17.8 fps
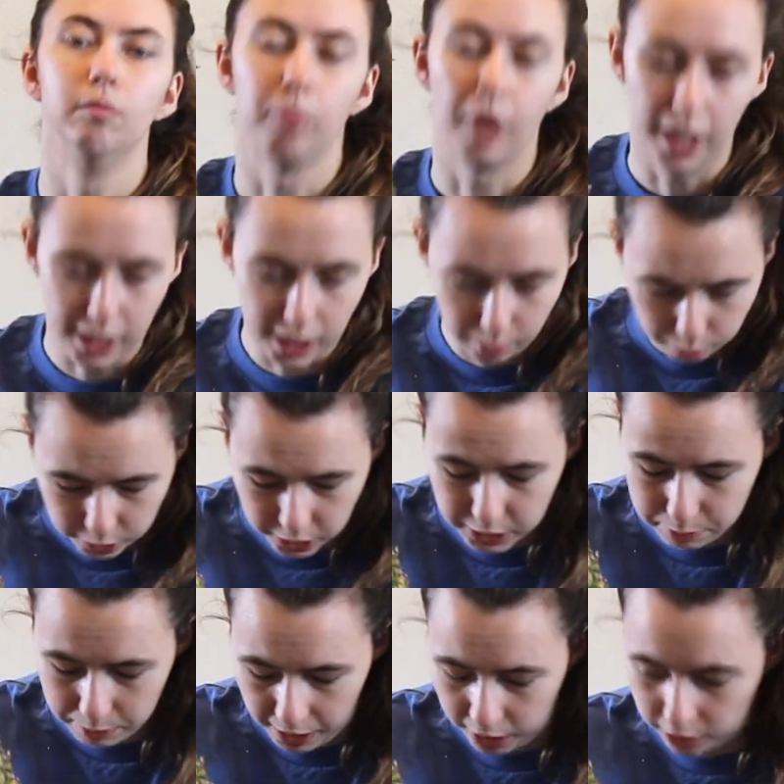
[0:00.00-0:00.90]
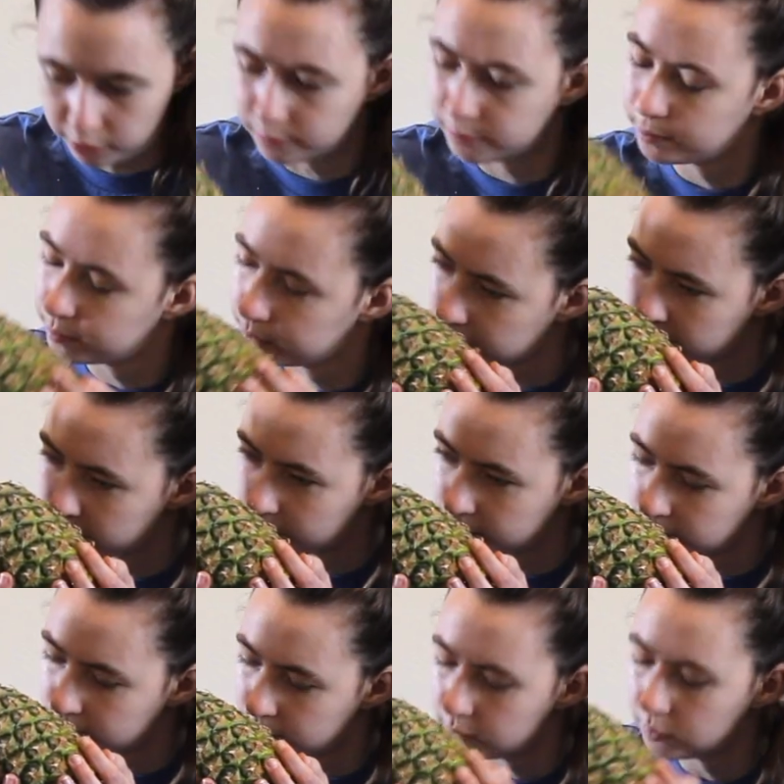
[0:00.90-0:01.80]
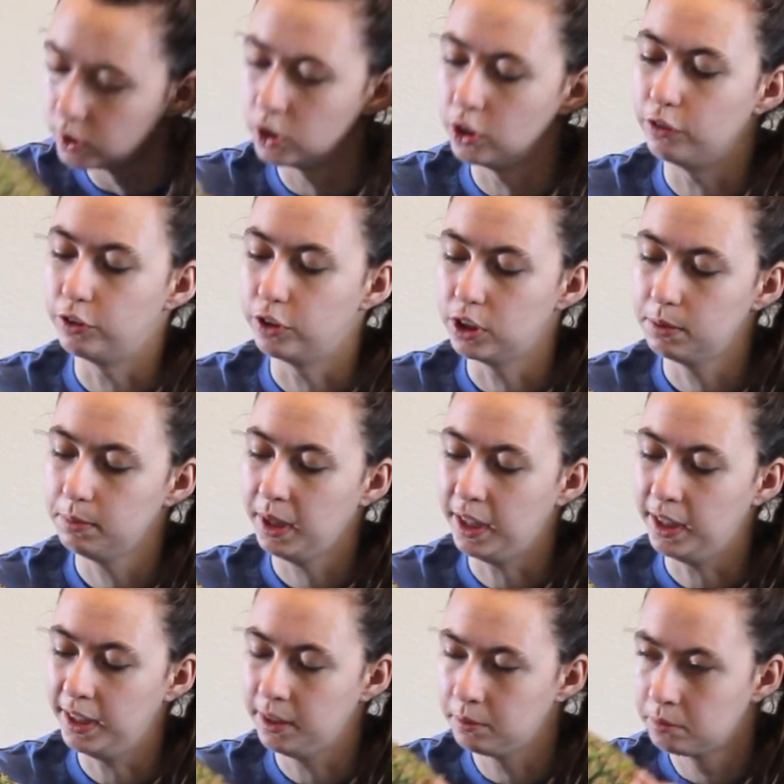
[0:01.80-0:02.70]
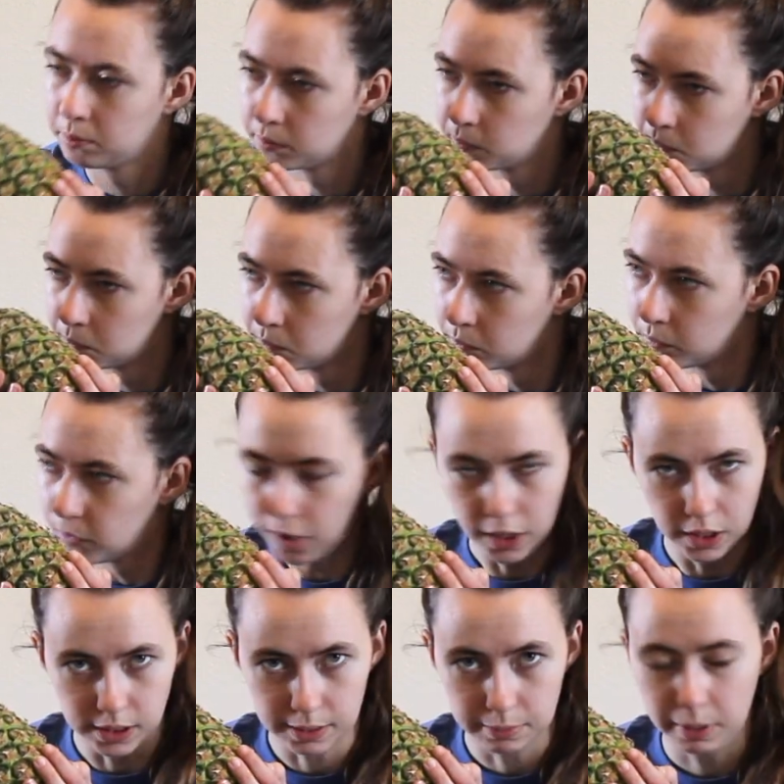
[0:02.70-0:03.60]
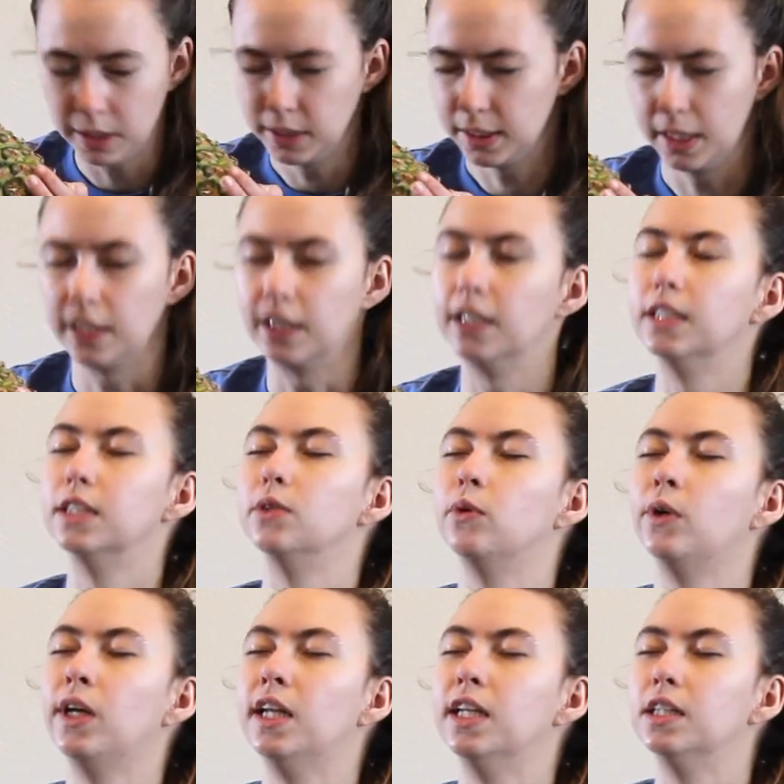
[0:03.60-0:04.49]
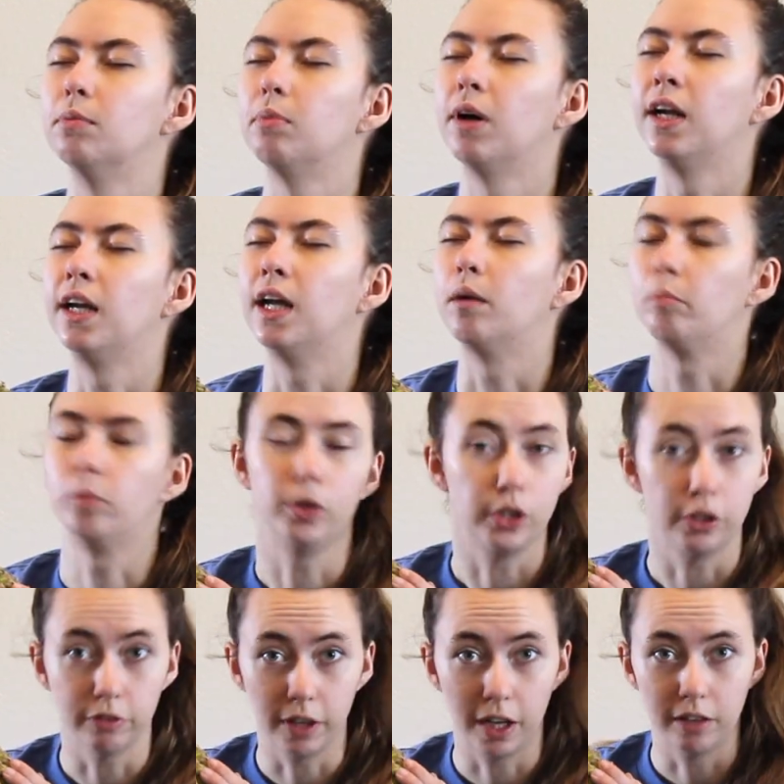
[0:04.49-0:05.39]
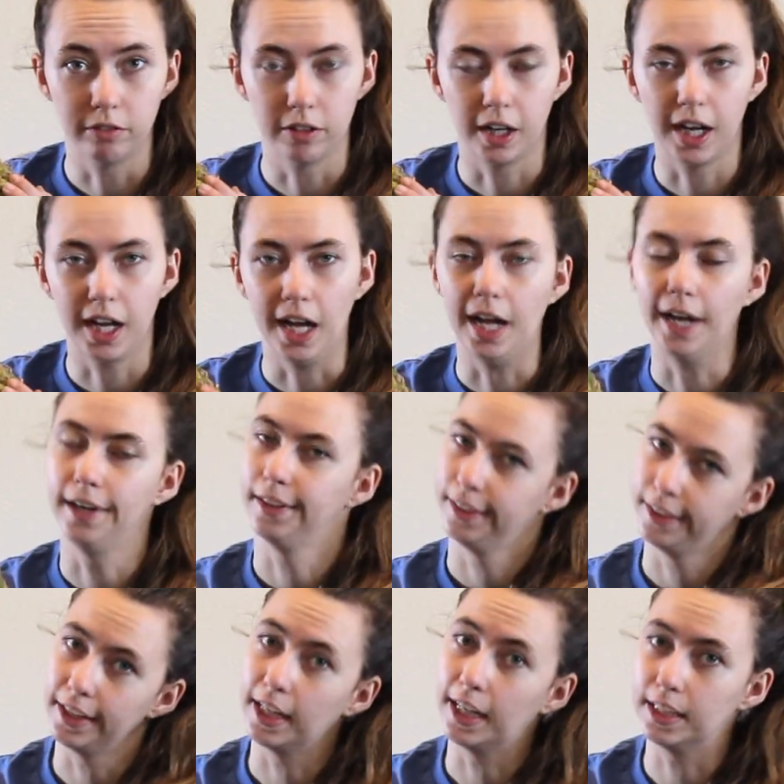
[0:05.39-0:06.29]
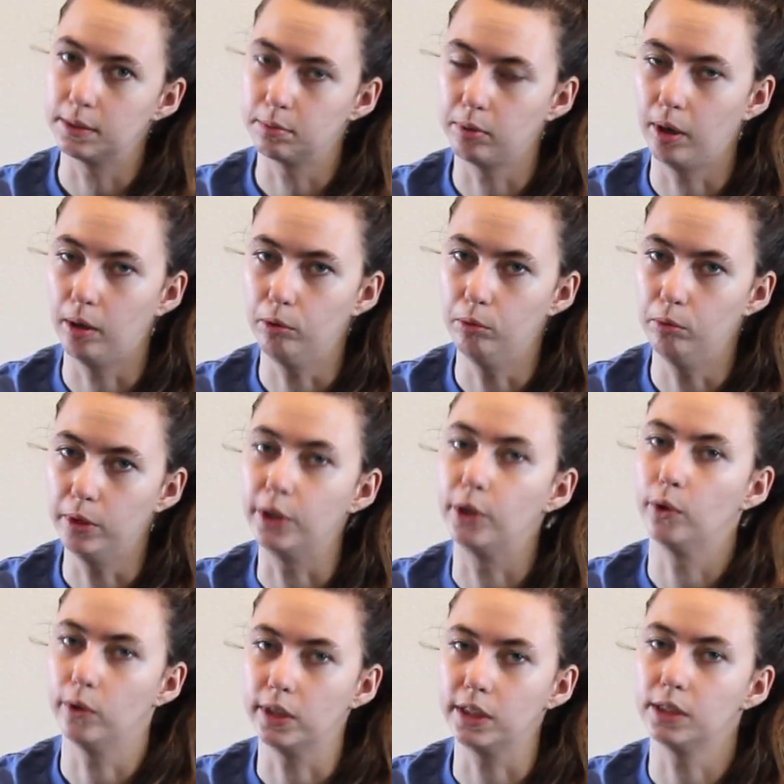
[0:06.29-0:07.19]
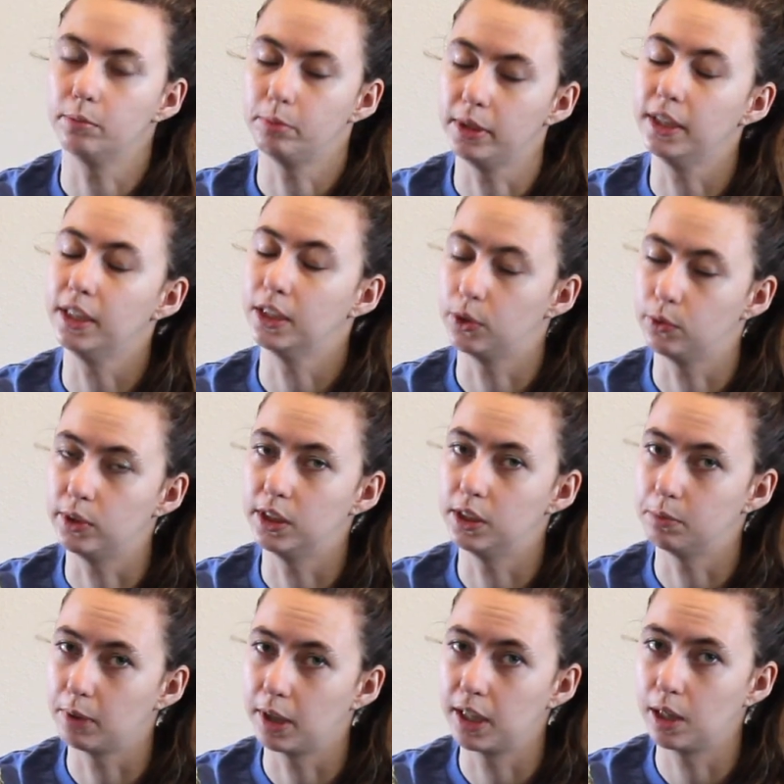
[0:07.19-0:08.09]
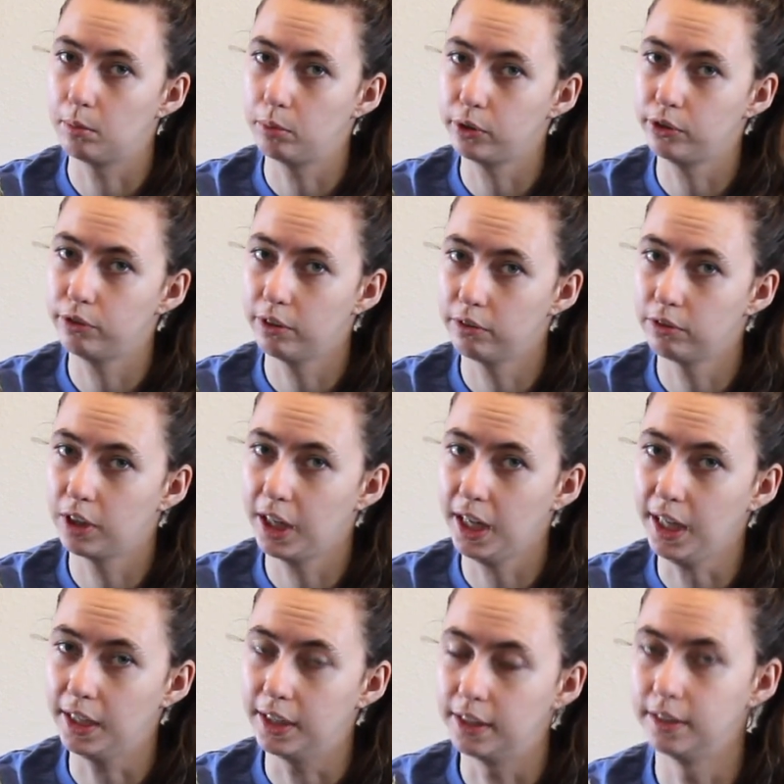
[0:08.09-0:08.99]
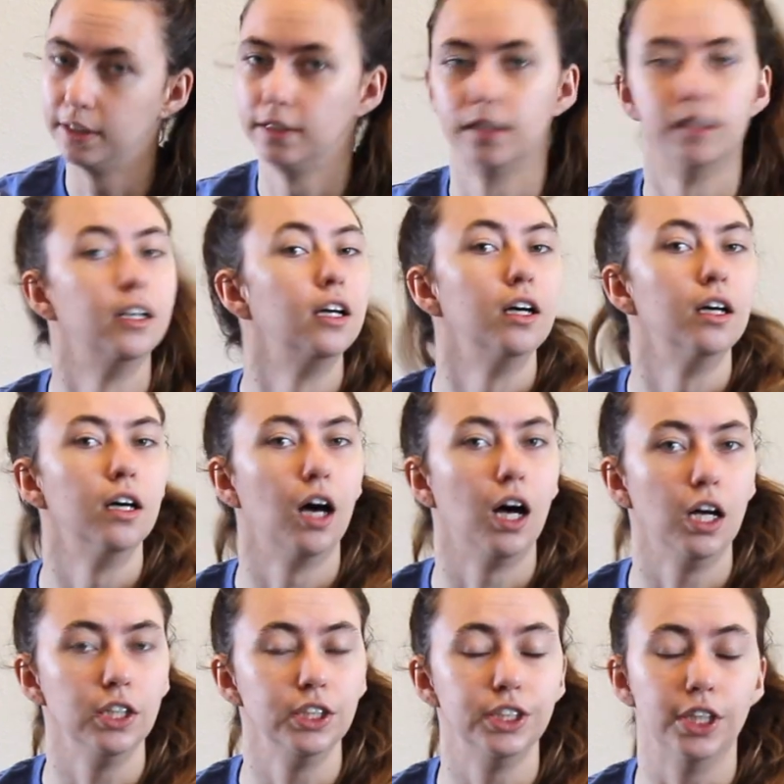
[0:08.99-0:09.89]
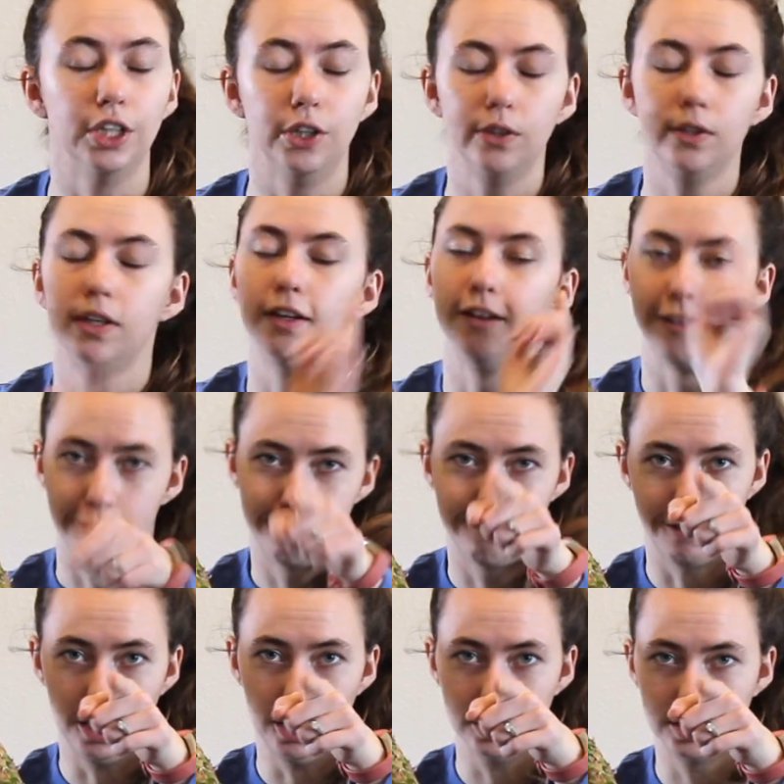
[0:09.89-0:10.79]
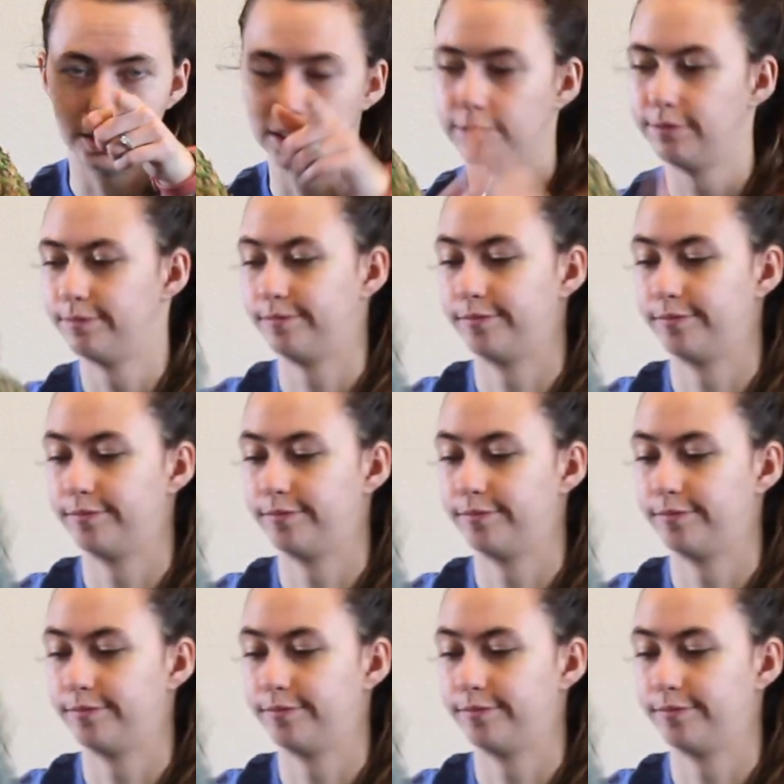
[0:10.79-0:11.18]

pineapple smell. So if you smell it, and it smells like the sweetest pineapple you've ever had, it's probably going to be the sweetest pineapple you've ever had. Also, false.